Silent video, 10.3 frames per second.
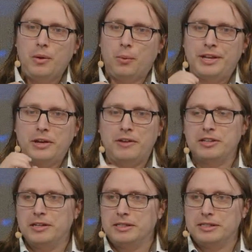when you have
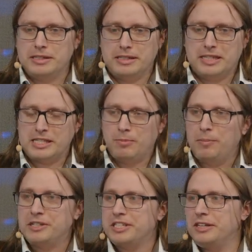a
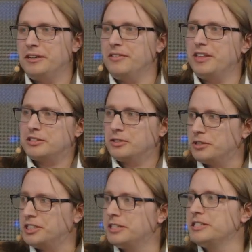seismometer that
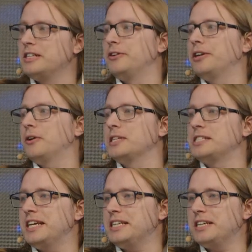continuously records
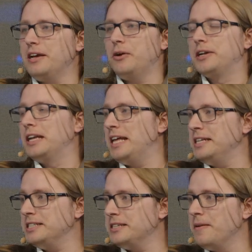data on
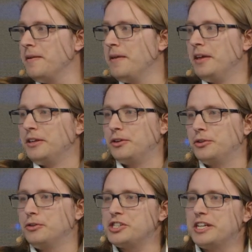land, you
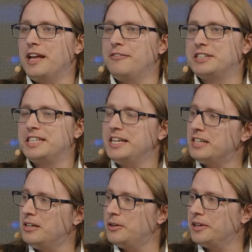usually have a
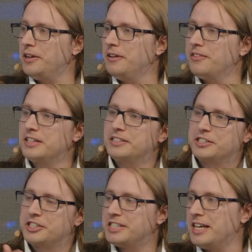data logger that
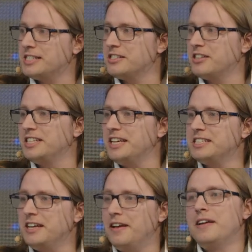digitizes the
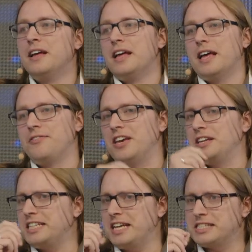data, and then
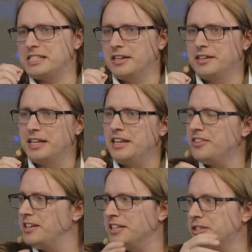it has an
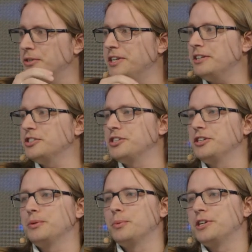Ethernet
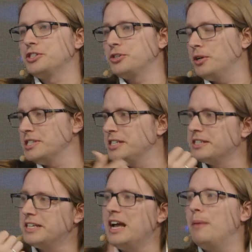connection which
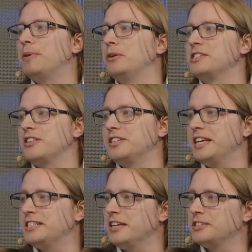constantly uploads the
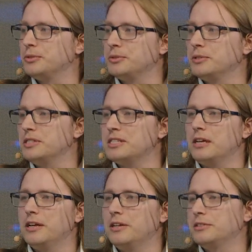data to,
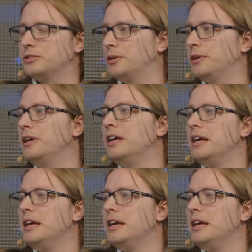uh, to a